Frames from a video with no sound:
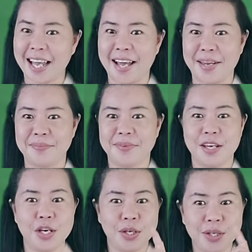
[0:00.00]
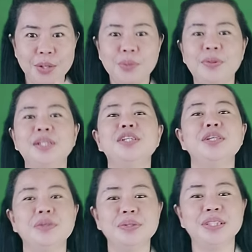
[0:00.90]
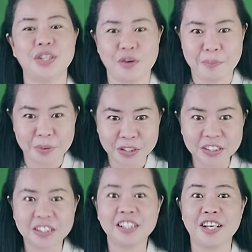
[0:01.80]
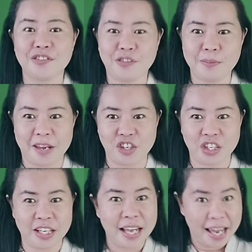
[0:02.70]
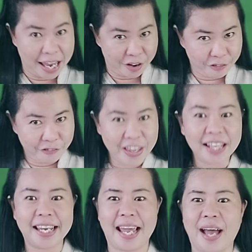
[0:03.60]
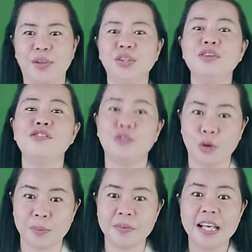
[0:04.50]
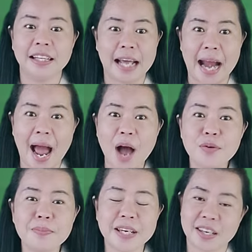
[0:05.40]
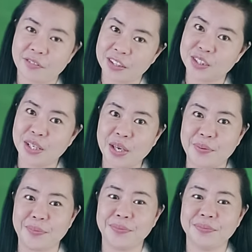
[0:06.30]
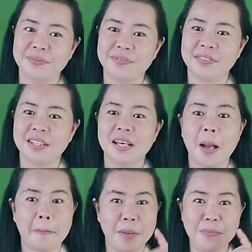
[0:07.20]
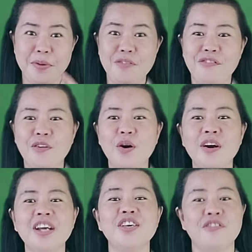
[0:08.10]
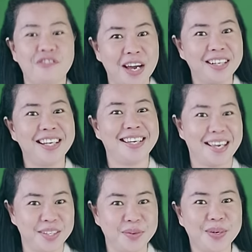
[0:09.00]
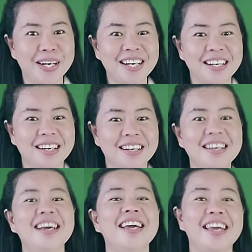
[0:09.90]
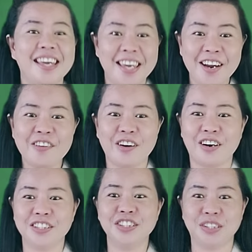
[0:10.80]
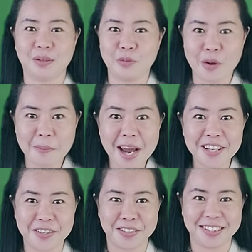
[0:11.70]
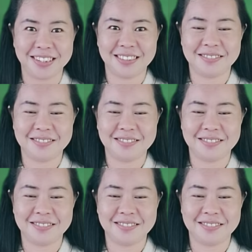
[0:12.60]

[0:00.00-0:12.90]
time, you will use your personal information in filling out the form that I will be giving to you. But before you finally get to work, here are some reminders.